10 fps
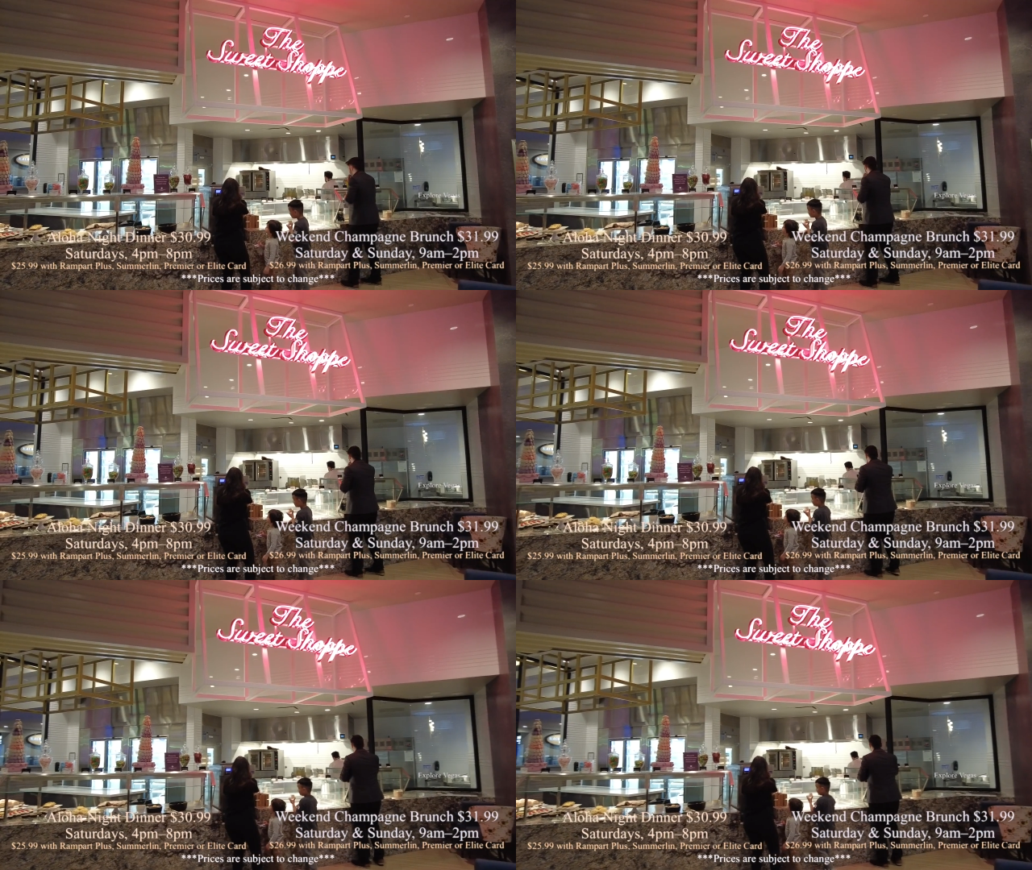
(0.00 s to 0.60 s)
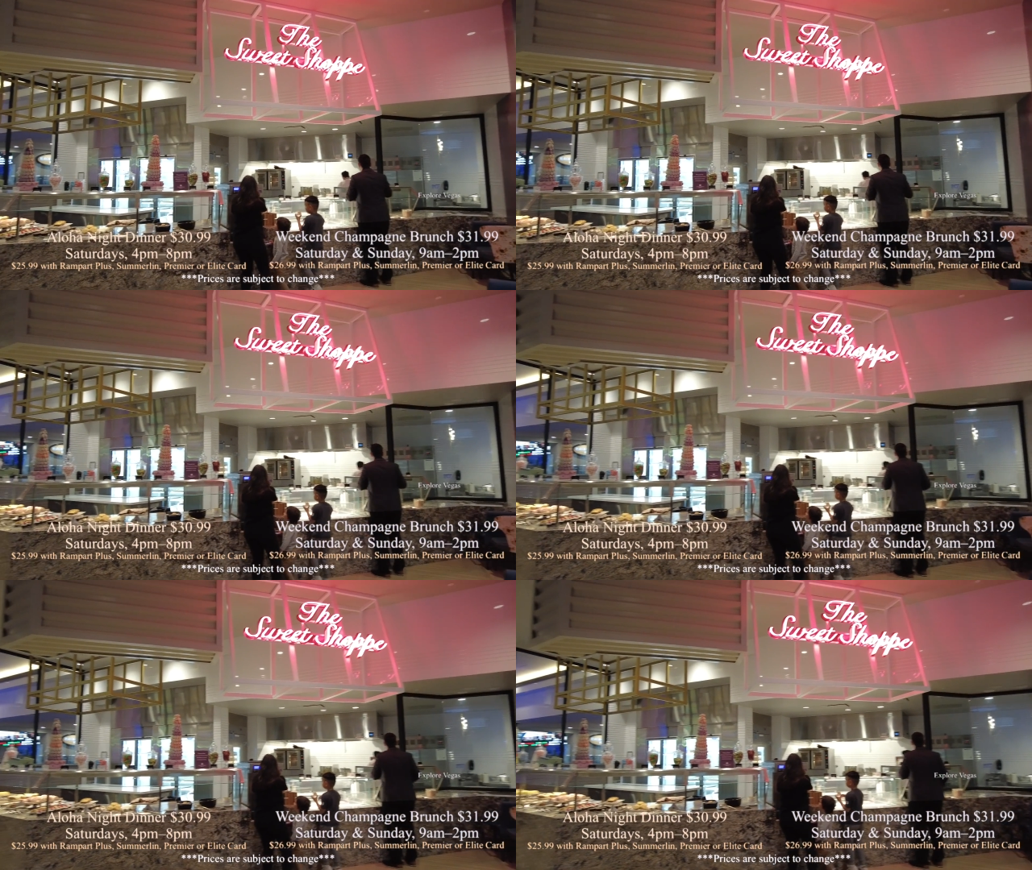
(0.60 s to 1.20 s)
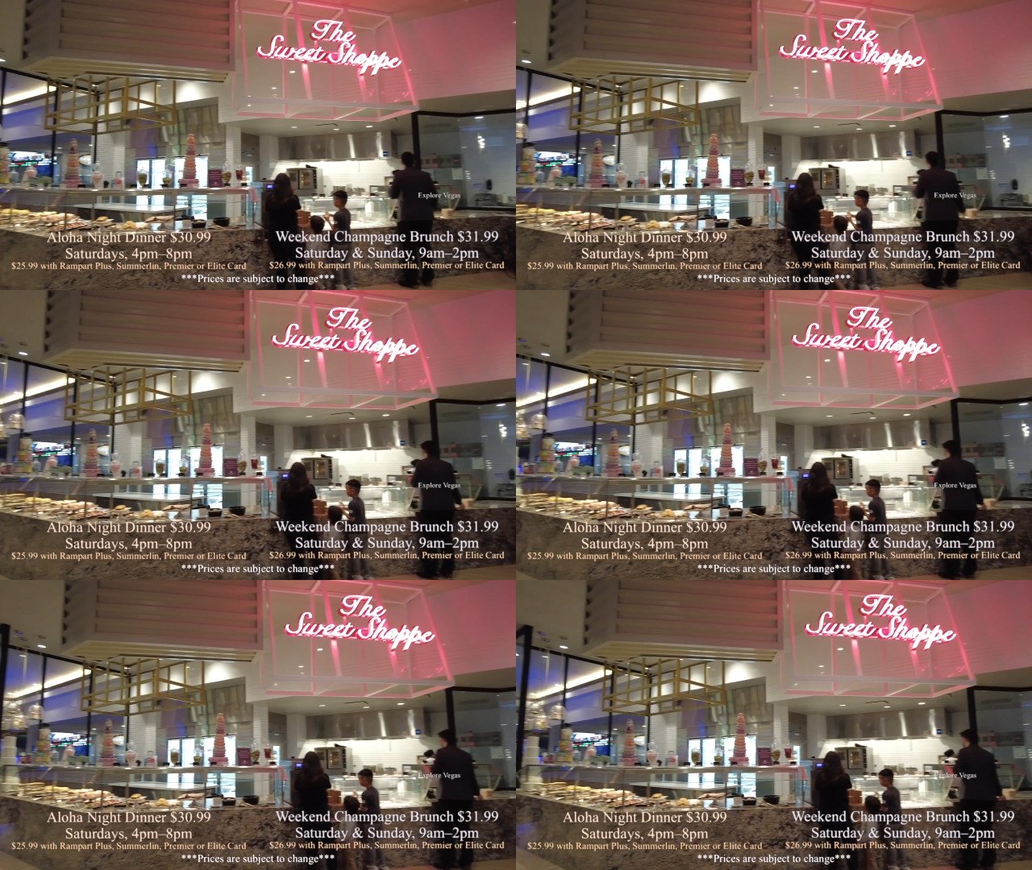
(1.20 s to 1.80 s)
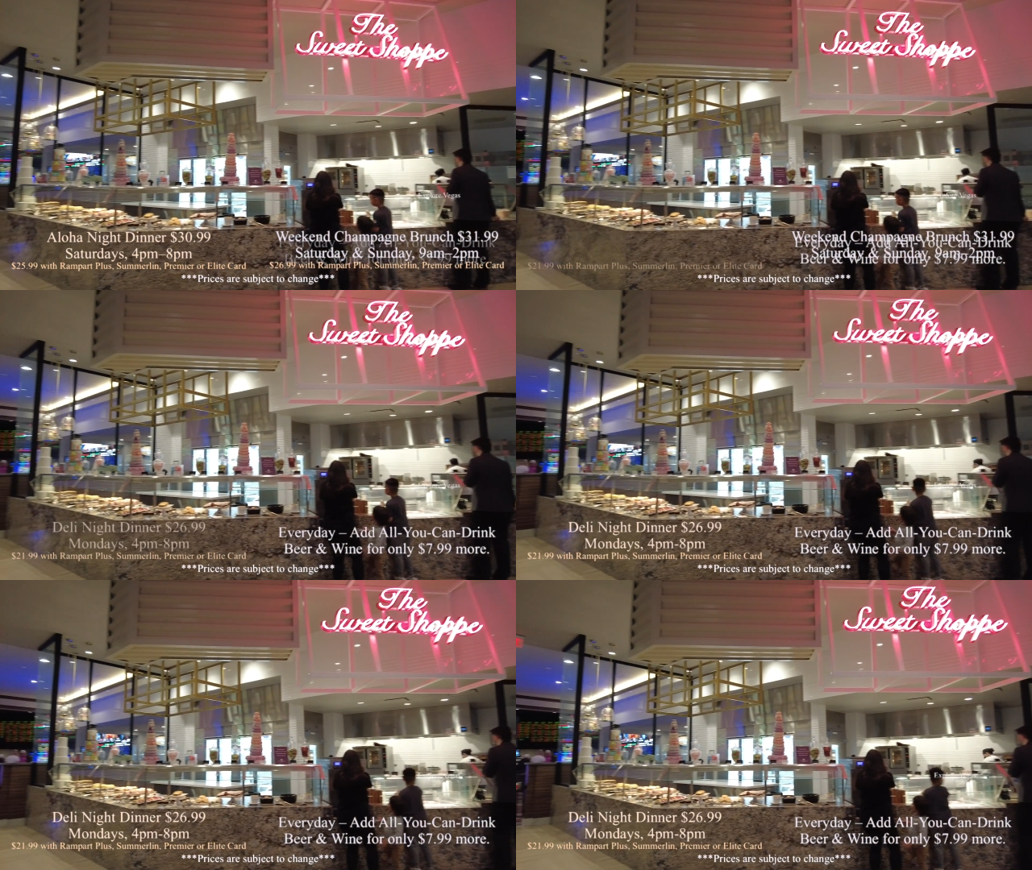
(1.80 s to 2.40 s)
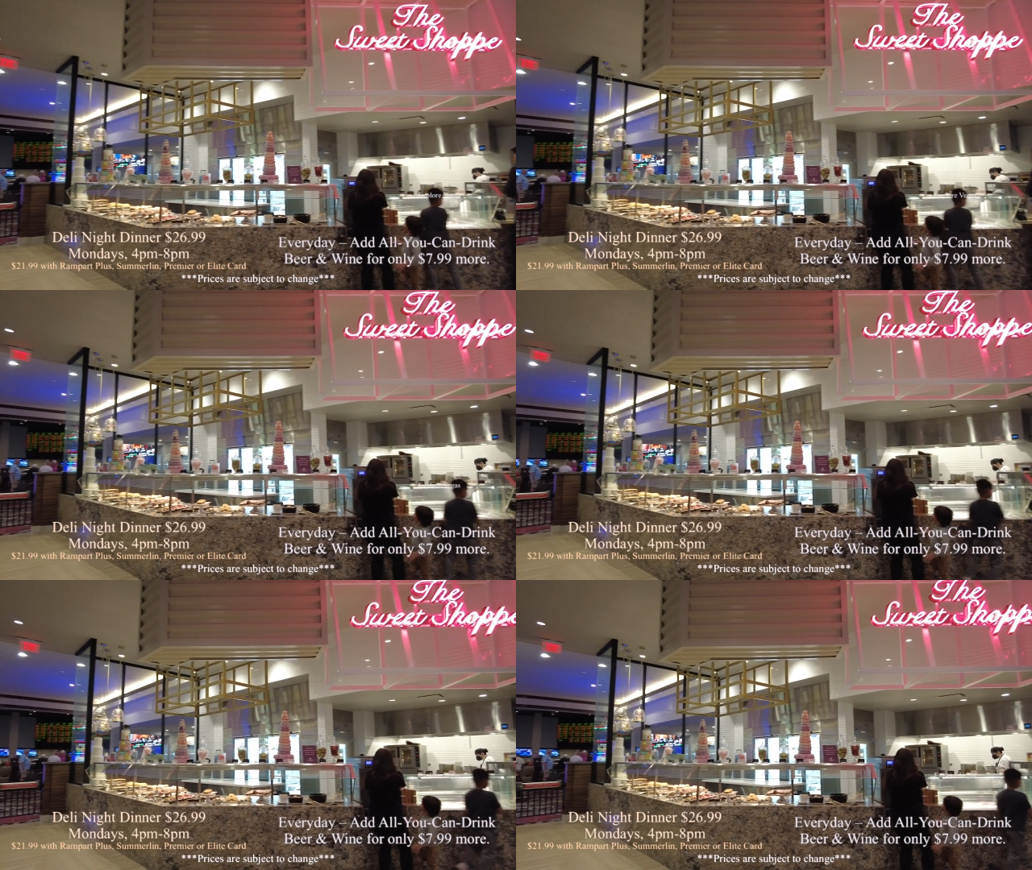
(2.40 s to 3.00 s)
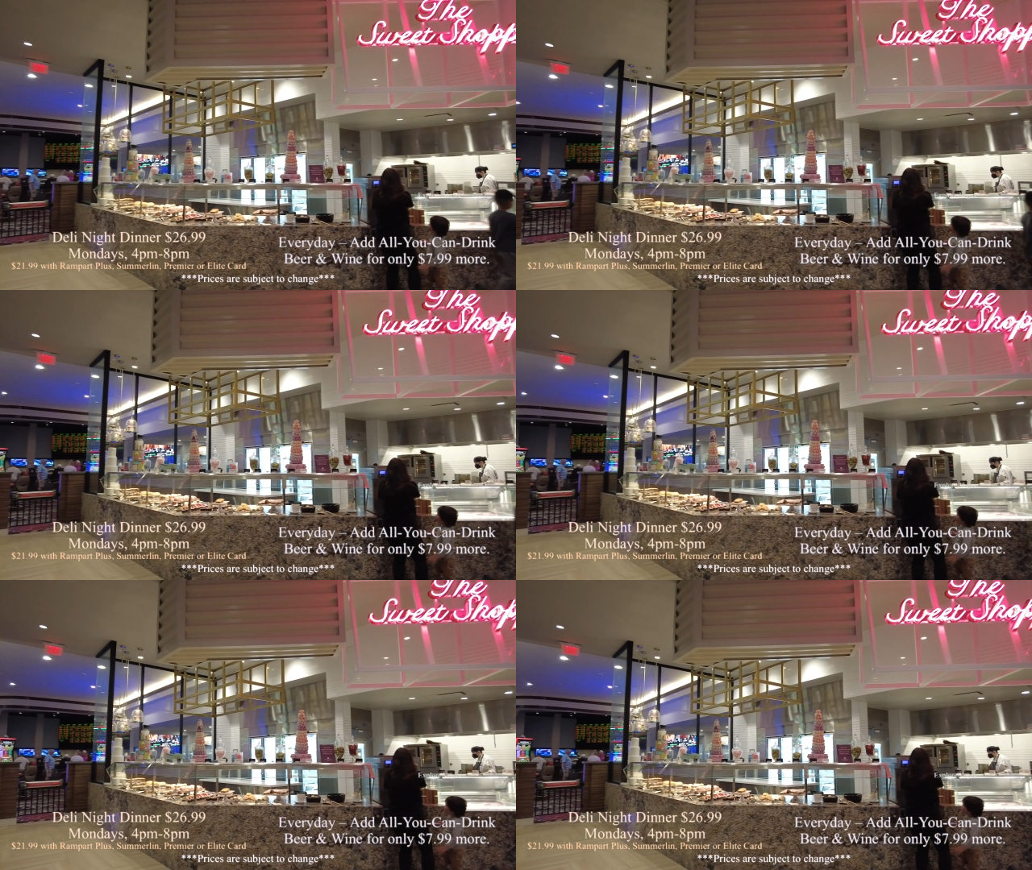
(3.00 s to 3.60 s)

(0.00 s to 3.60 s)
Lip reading: No face is visible, so there are no lips to read.